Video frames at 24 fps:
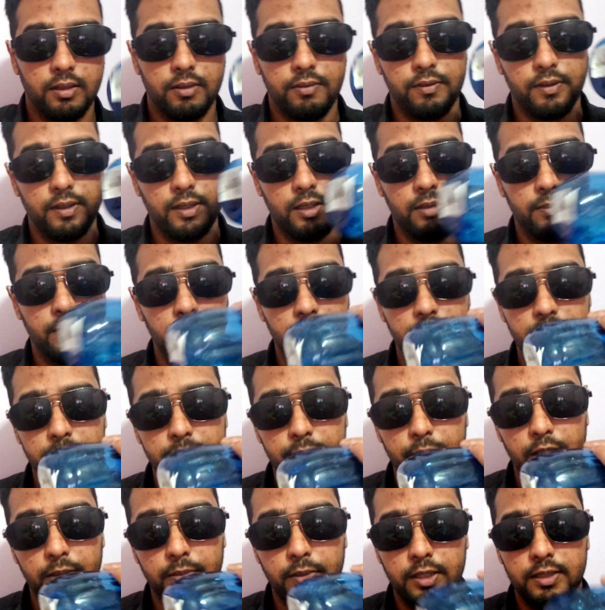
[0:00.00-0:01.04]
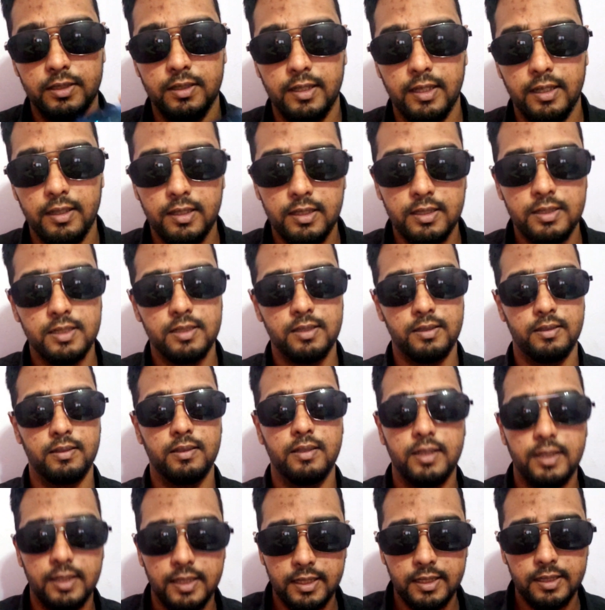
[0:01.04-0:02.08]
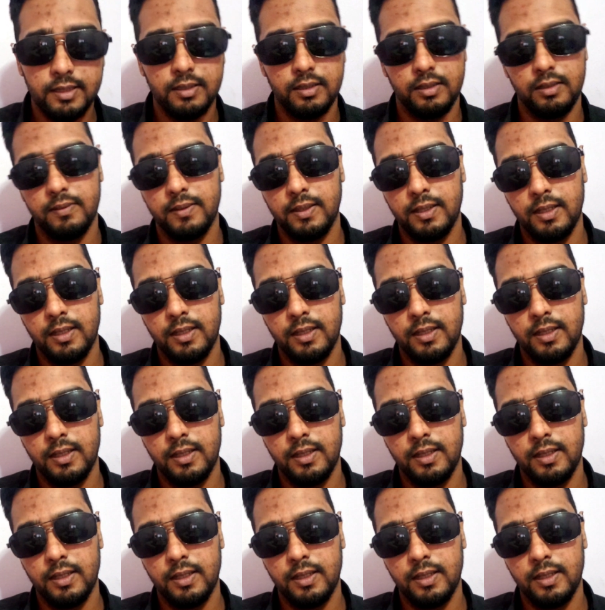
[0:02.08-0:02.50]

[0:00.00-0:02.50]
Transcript: fill them in a spray bottle like this, and